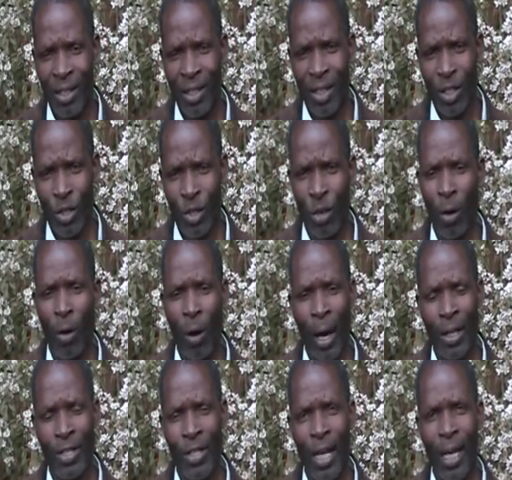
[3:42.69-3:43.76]
And so
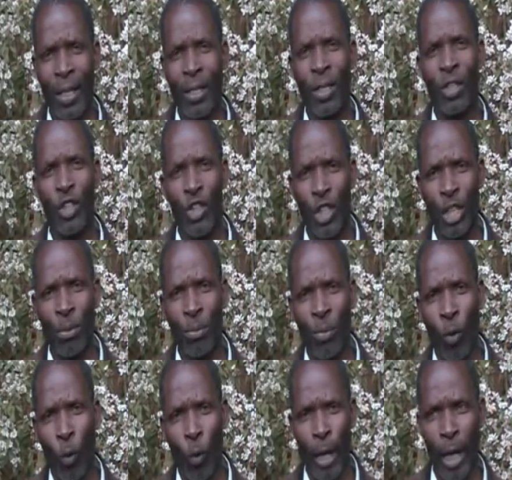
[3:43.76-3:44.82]
I said, Jim,
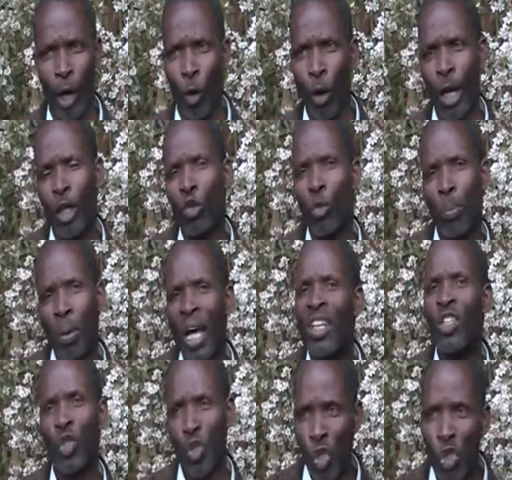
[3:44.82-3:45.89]
we are going to
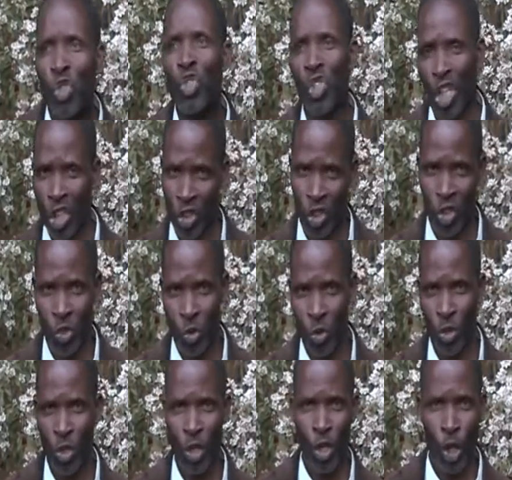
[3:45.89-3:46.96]
plant 6 churches
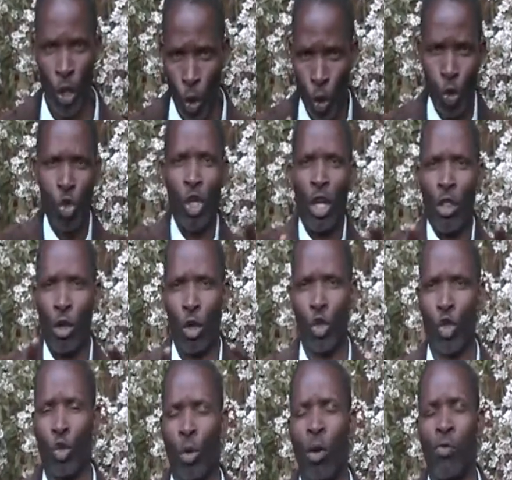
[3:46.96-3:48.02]
using those
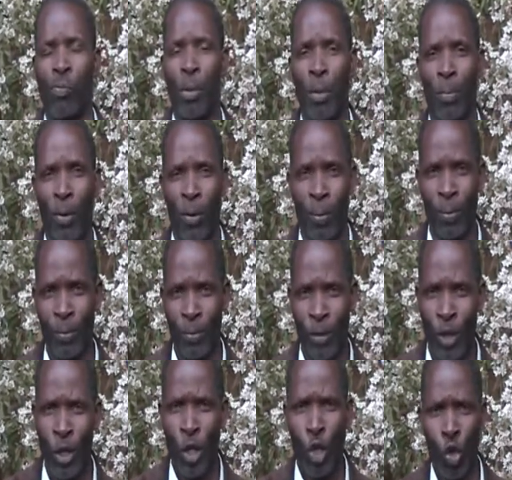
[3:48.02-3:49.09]
12 people.
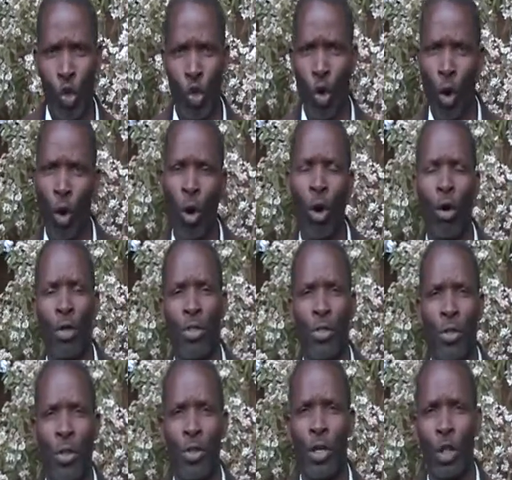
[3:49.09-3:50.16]
So
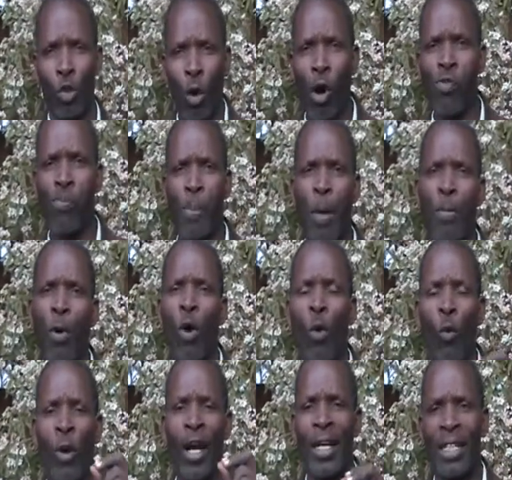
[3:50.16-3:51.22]
the 12 people
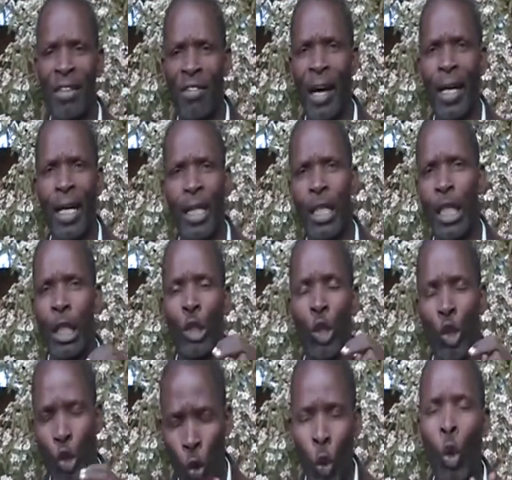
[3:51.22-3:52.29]
were divided into
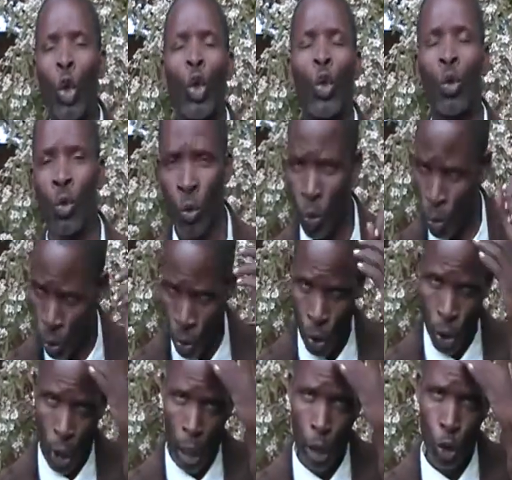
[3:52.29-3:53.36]

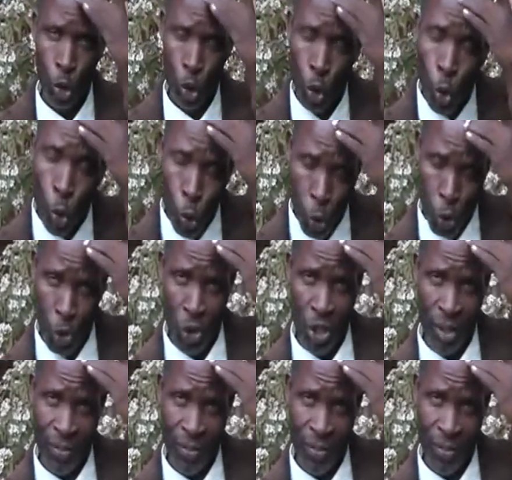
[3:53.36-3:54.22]
twos.